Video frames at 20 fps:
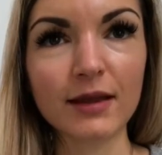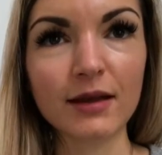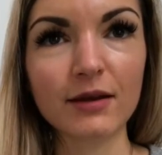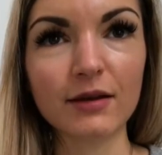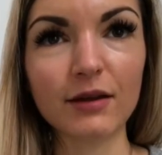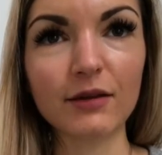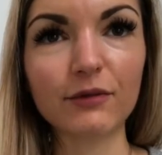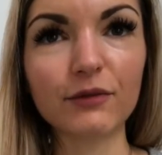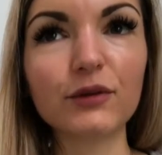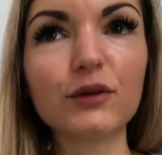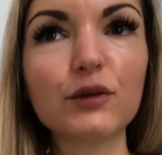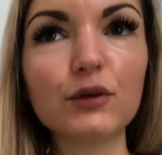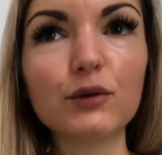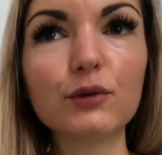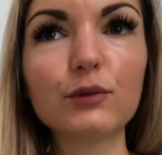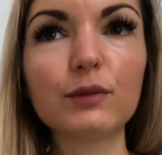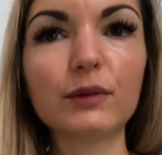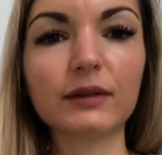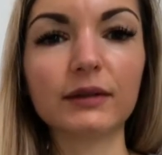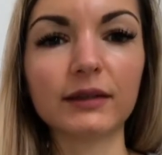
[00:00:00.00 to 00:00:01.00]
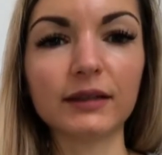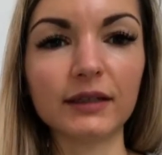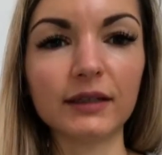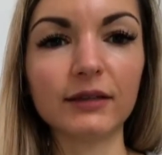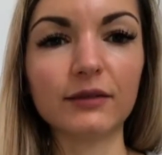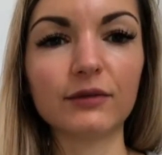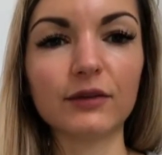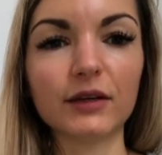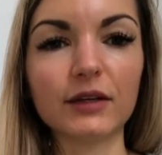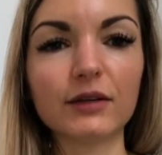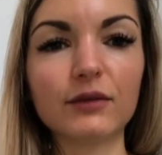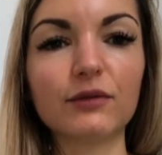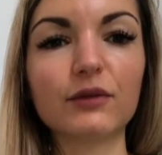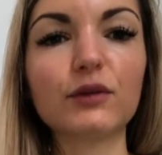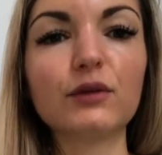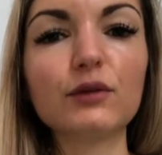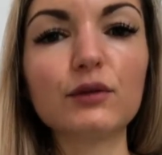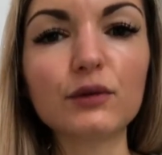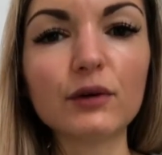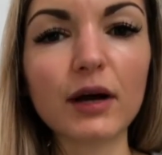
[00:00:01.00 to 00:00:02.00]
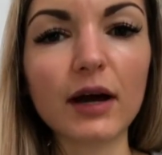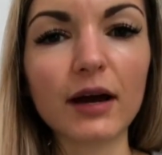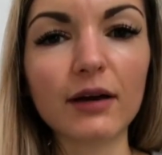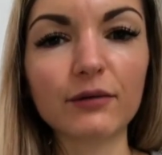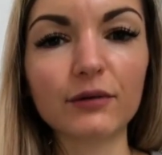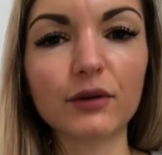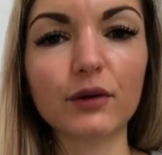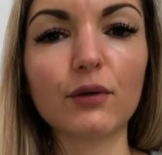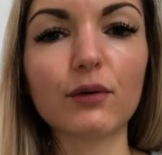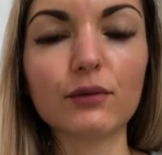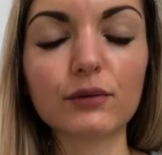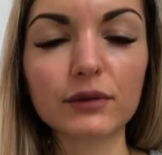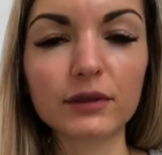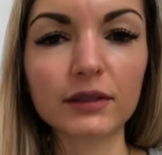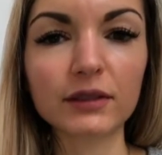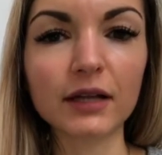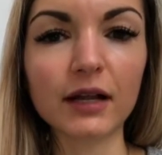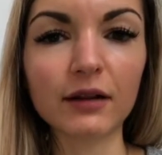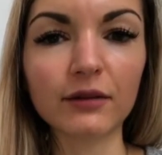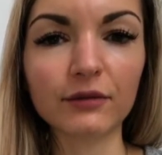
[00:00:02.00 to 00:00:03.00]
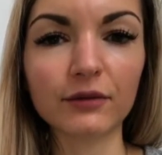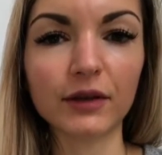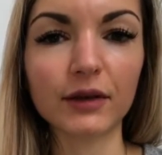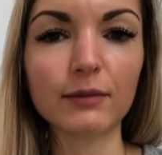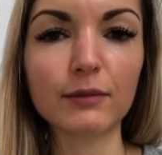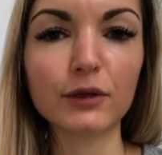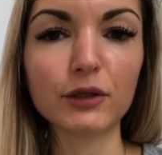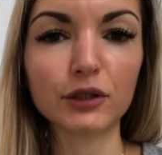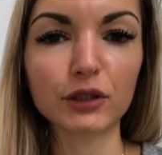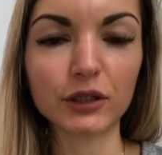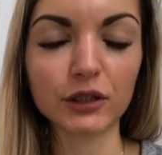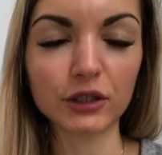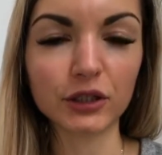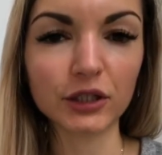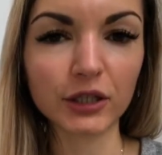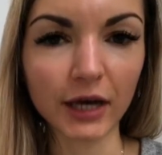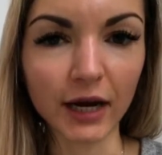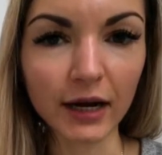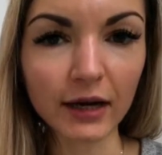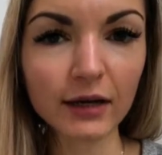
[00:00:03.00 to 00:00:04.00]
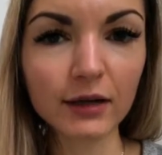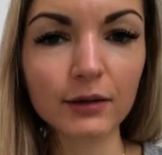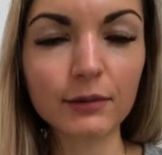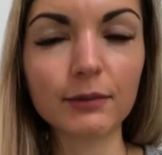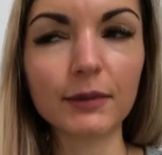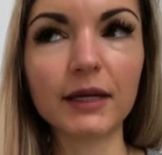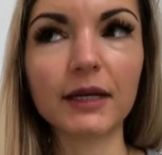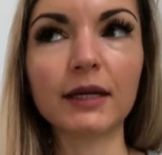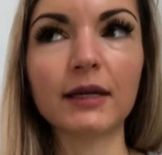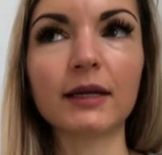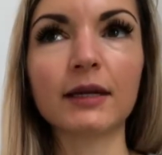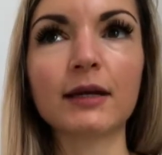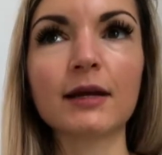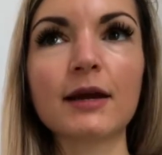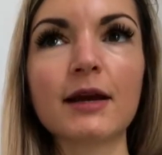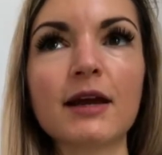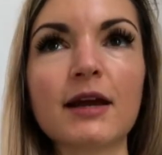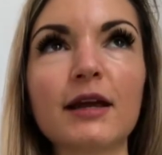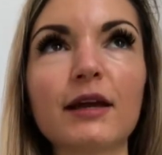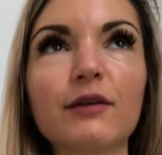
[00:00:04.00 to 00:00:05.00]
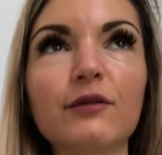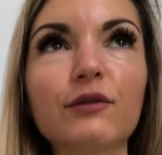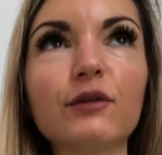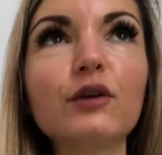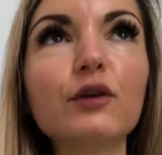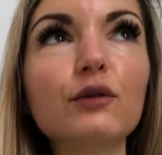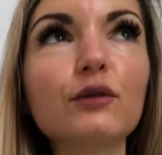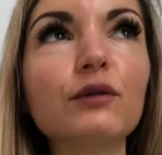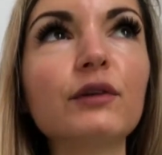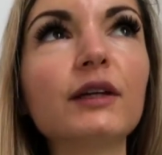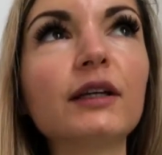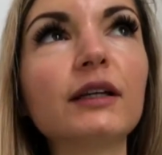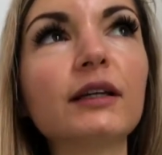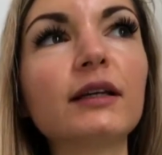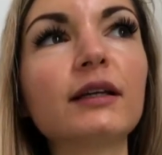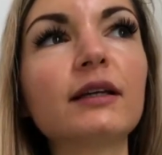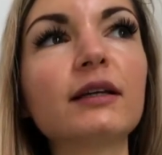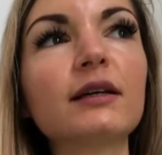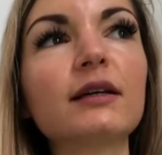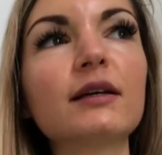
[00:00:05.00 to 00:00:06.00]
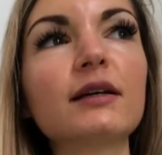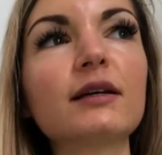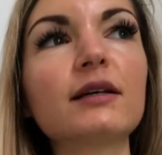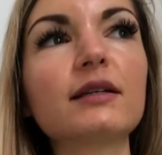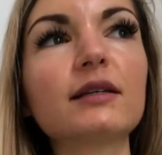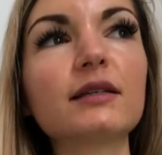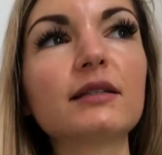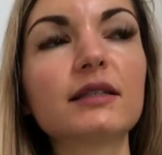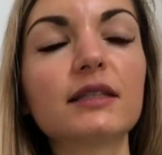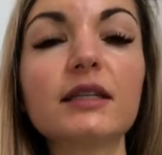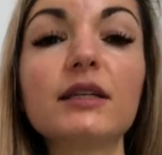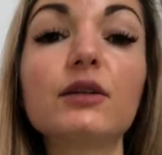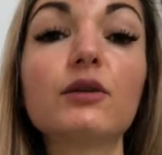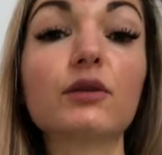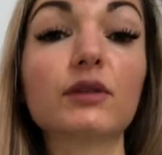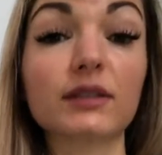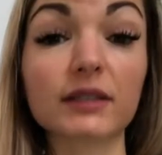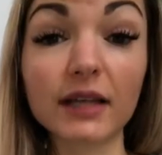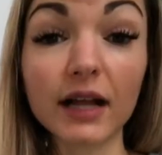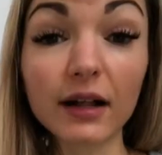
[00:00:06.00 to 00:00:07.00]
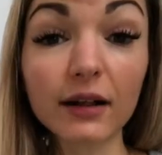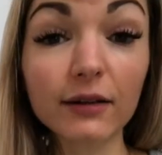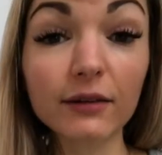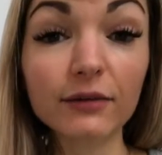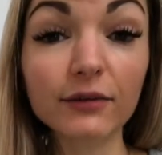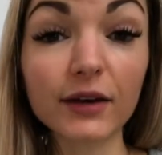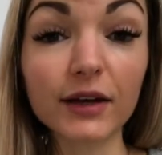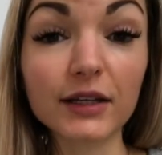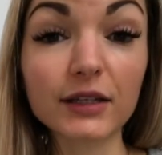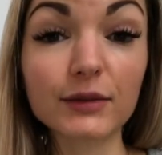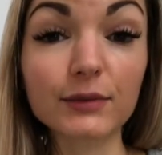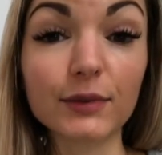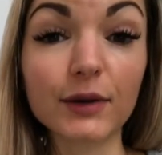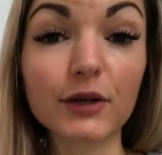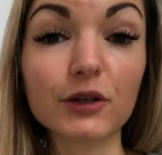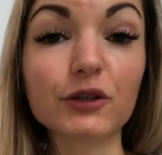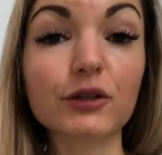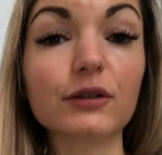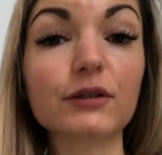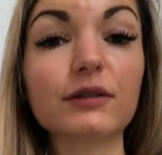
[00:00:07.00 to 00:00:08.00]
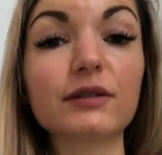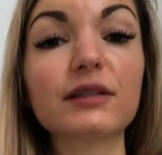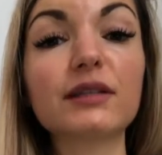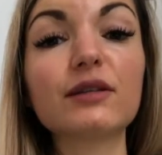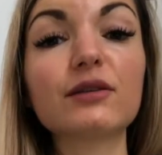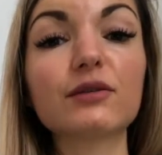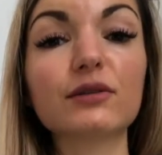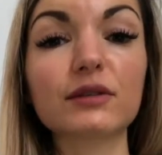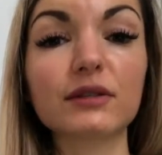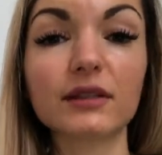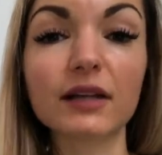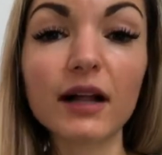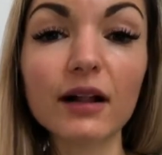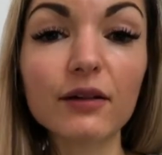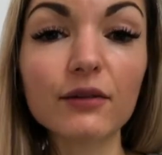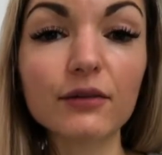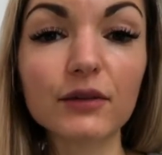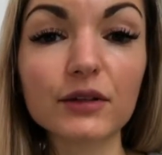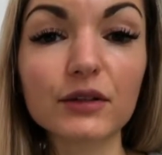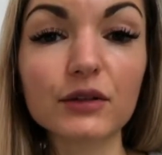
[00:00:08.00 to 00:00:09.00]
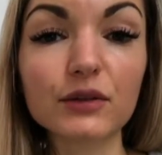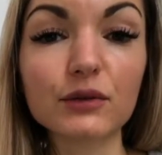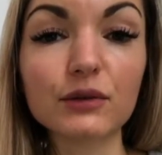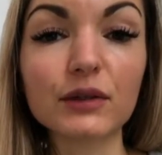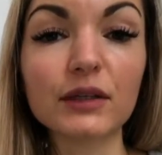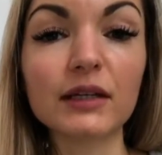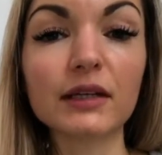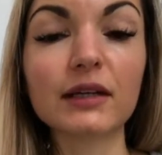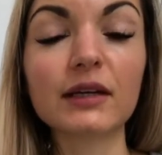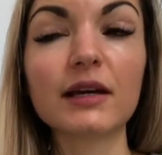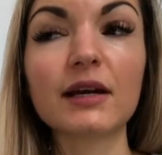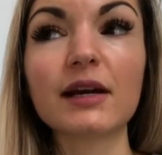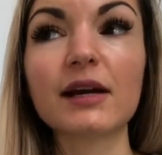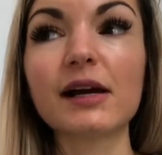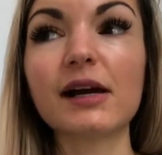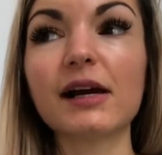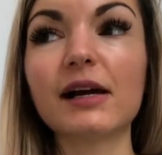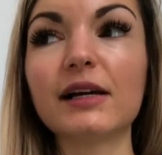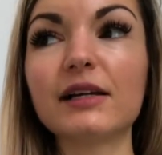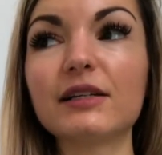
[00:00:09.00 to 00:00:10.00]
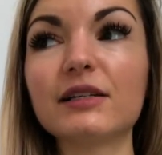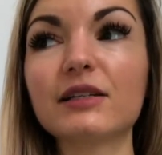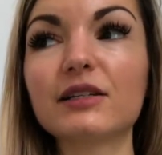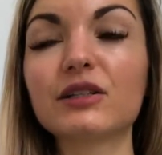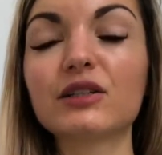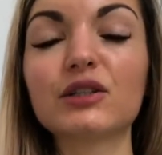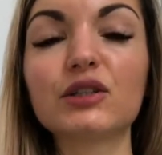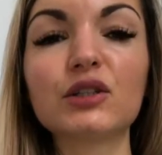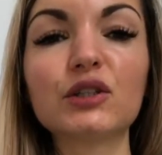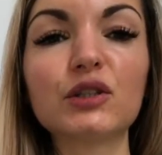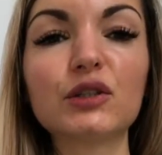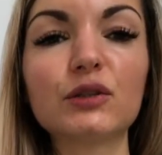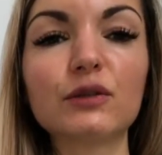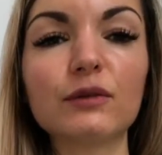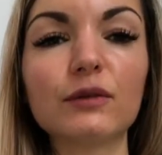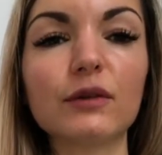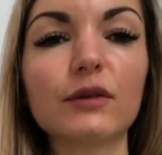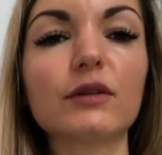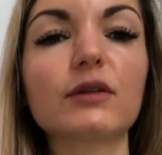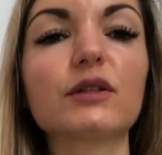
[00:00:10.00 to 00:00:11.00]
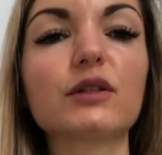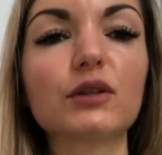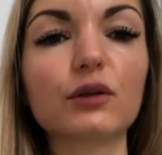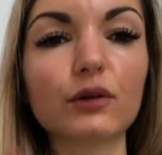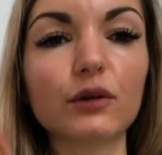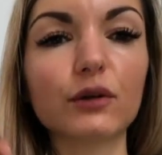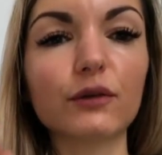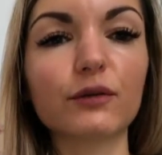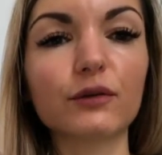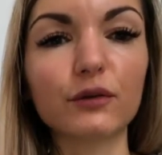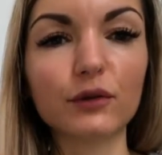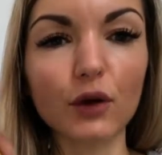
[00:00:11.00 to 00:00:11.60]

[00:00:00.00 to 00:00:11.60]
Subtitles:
If you believe and if you have your own self-image in check, meaning if you really see yourself as special, see yourself as unique, and sort of